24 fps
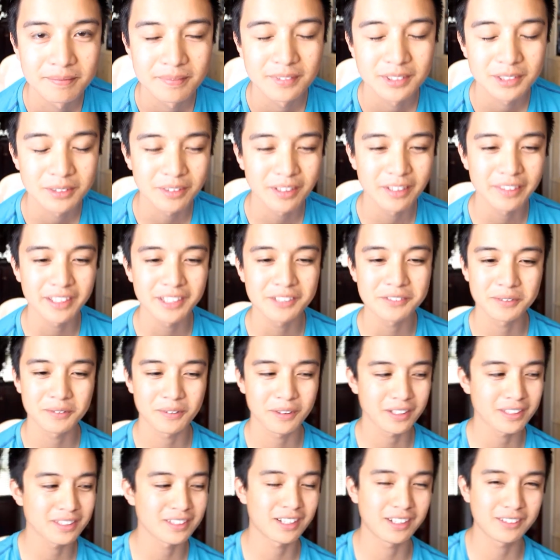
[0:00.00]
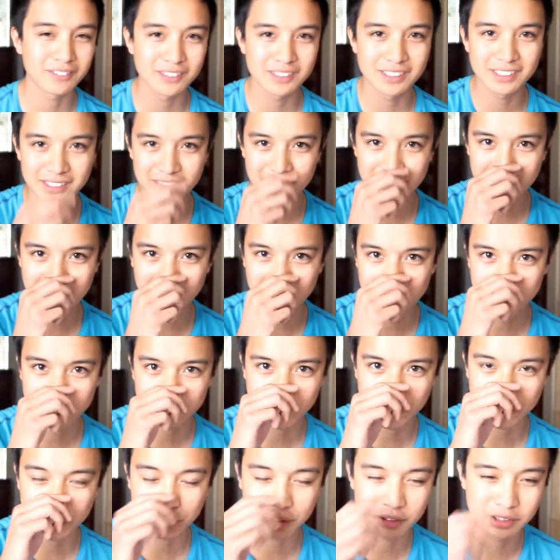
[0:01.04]
So one of the things we worked on was the
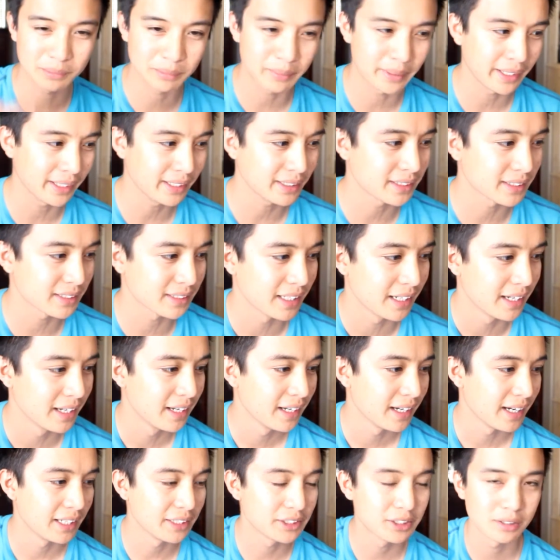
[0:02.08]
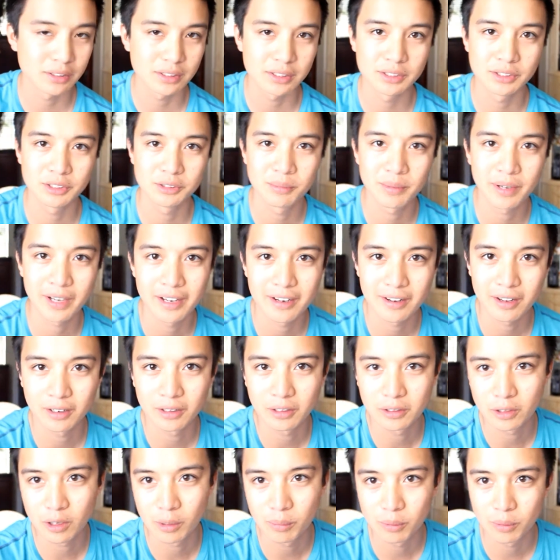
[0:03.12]
controversial debates. I chose to do mine on
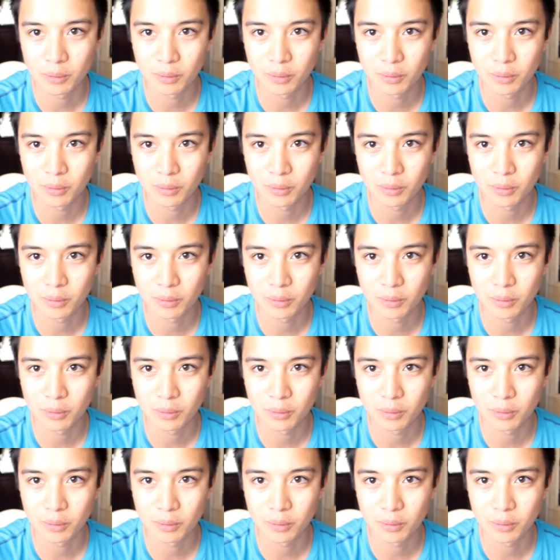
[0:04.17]
global